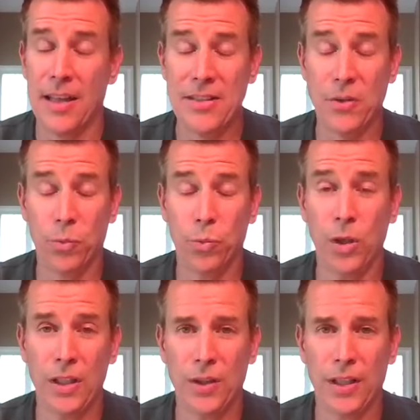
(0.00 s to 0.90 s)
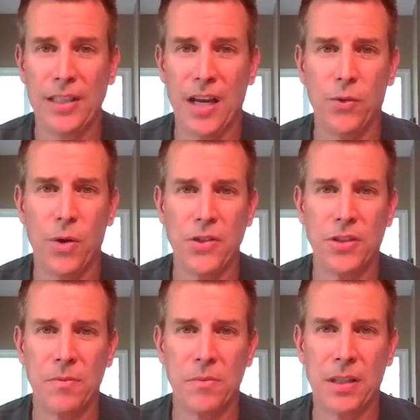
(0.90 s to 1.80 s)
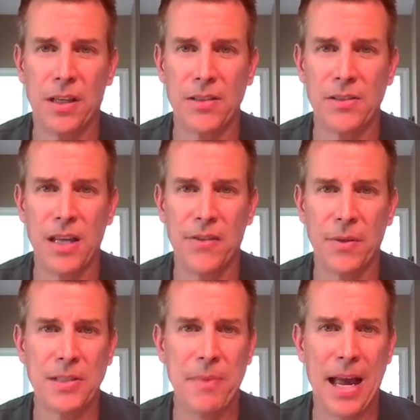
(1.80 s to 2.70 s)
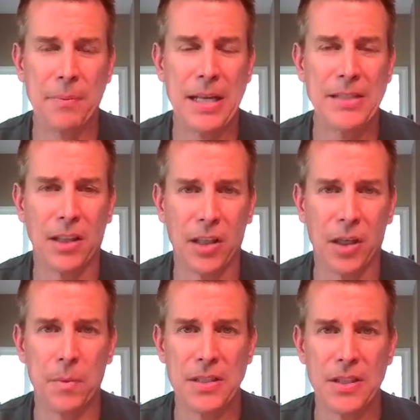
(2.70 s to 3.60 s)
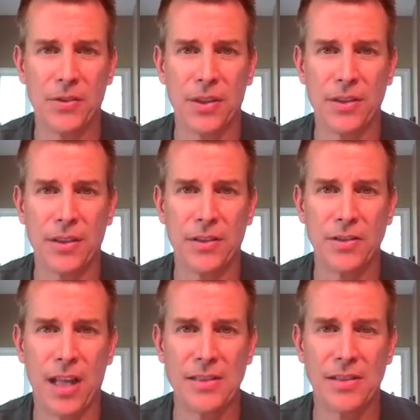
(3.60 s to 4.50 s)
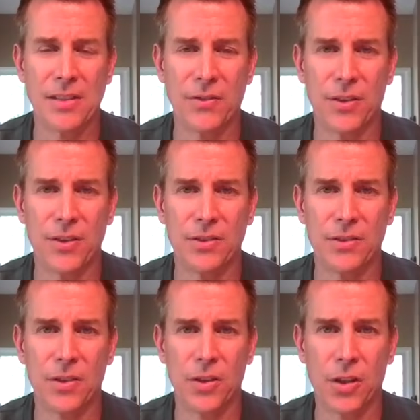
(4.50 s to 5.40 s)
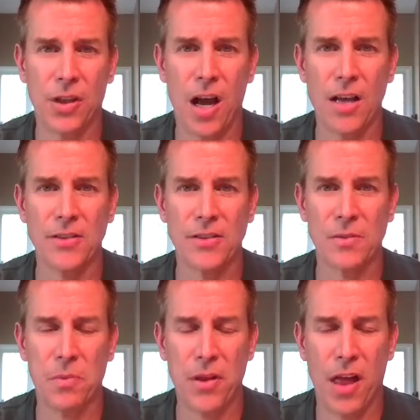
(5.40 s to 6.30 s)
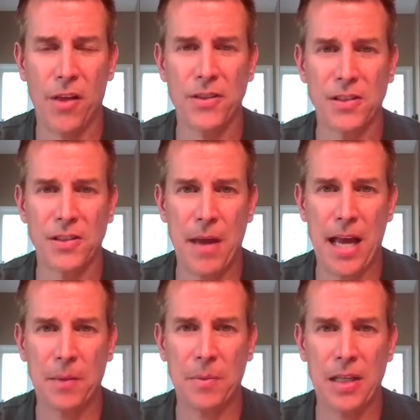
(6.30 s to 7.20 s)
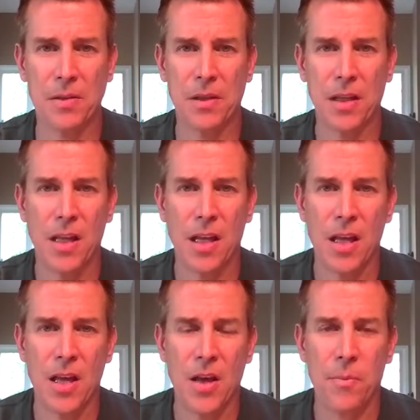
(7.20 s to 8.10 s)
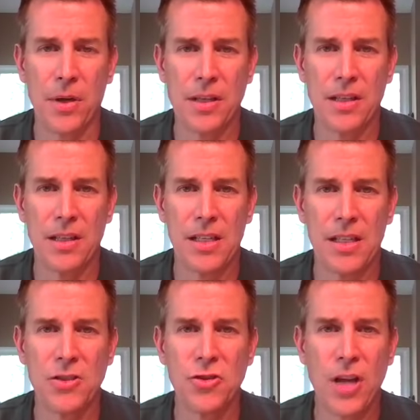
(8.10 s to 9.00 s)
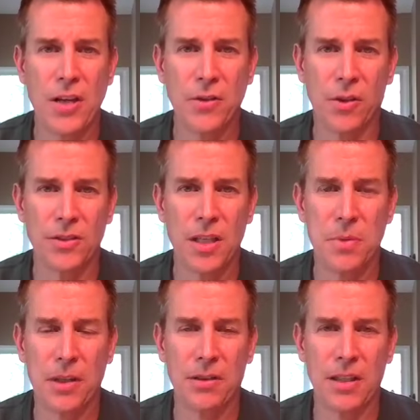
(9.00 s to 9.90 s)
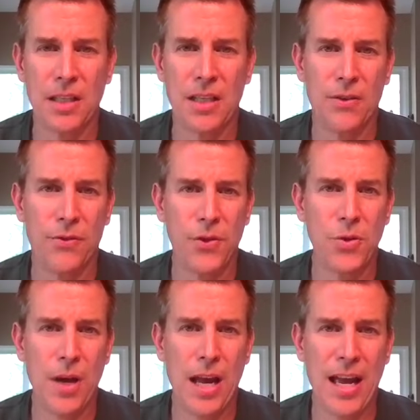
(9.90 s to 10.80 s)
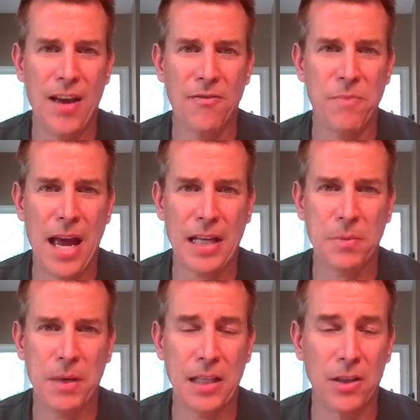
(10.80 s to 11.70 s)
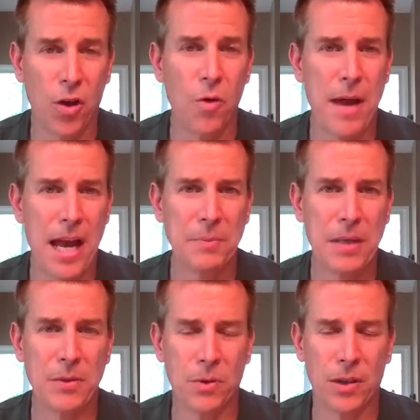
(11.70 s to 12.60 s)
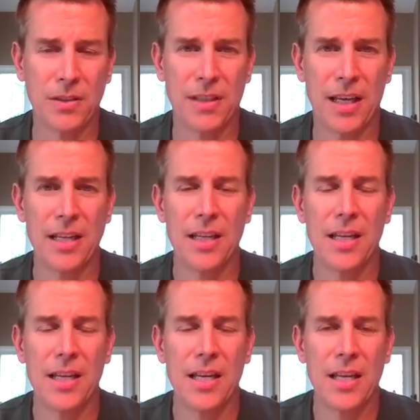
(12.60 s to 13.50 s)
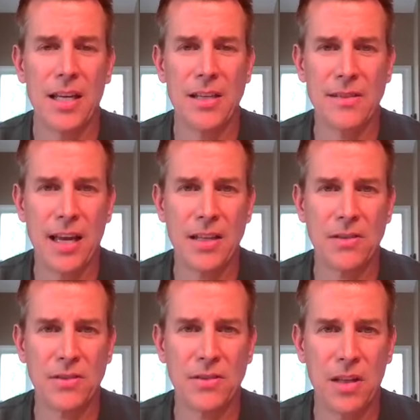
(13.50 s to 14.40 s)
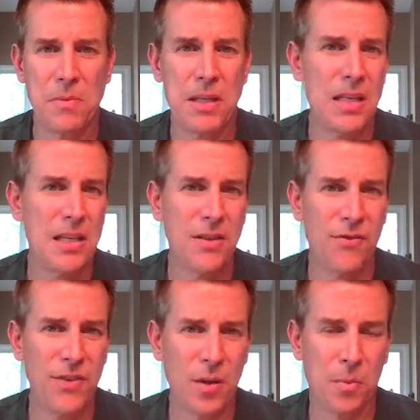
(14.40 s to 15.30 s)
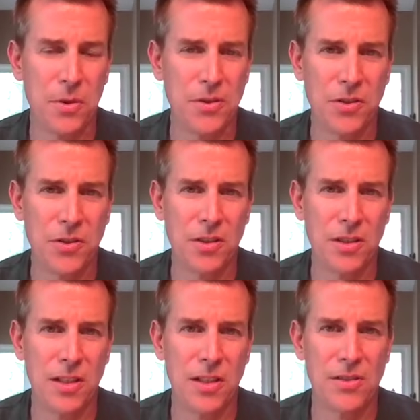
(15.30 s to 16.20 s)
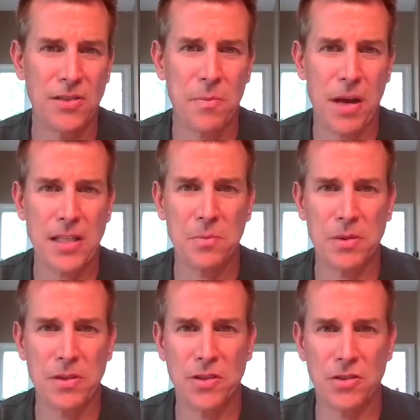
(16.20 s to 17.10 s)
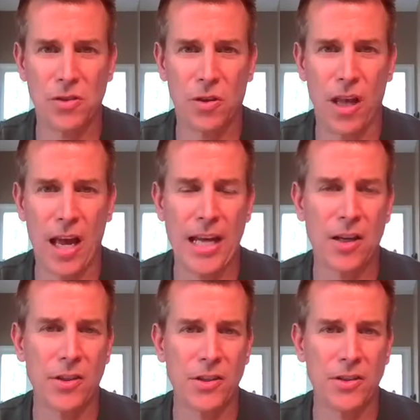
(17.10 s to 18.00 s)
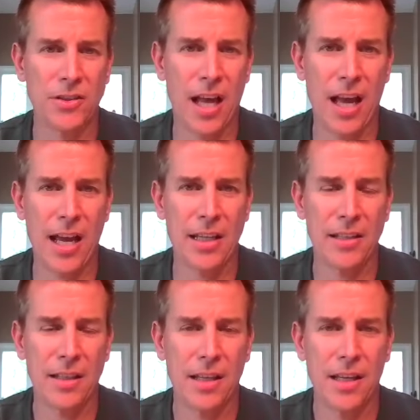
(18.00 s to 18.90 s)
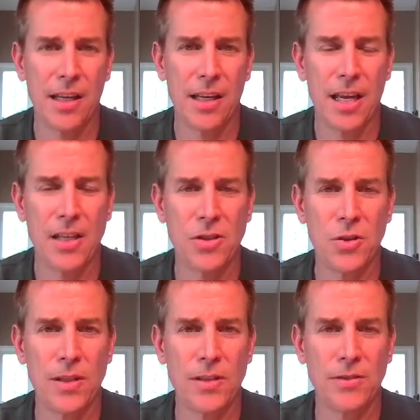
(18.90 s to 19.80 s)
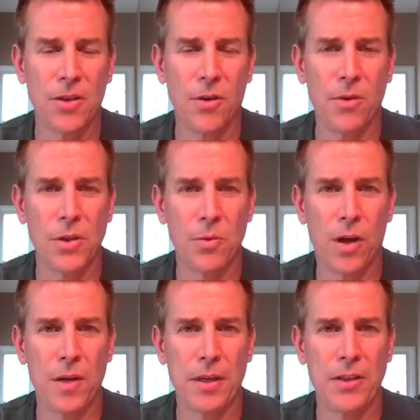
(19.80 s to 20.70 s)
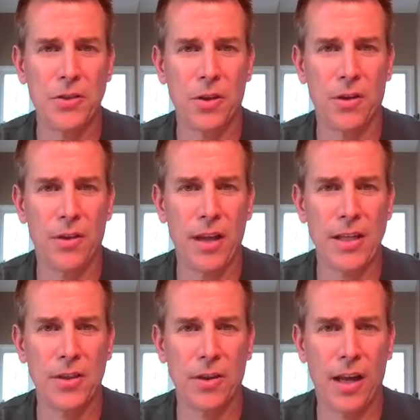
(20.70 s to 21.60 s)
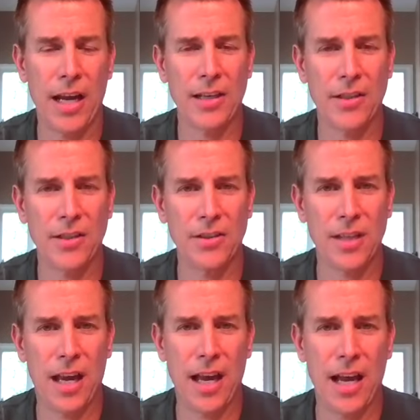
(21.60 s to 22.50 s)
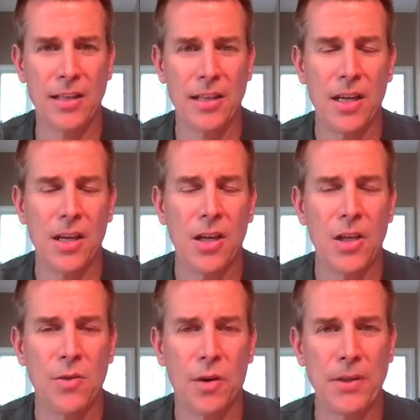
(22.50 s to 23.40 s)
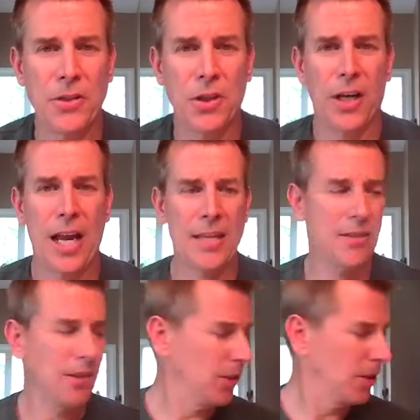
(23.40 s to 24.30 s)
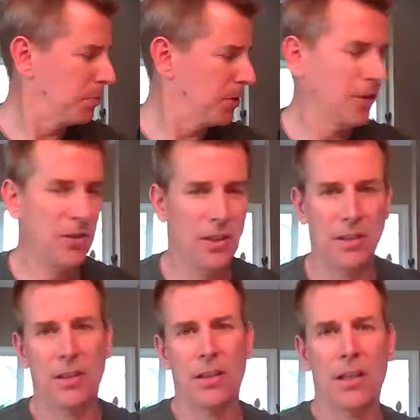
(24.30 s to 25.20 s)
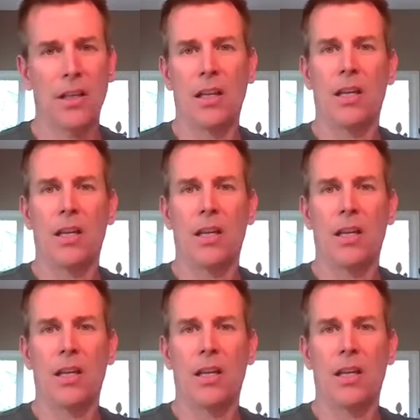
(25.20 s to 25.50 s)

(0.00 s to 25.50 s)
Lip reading: And that's a really, really tough question because everybody's back pain is a little bit different, and there's lots of different causes and pathologies to back pain. But in general, typically, if you have back pain, low back pain, we're going to say, is that sleeping in the fetal position is the best position. So lying on your side. And doing so, you want to make sure that you're lying on your side. You want to make sure your head's in good position.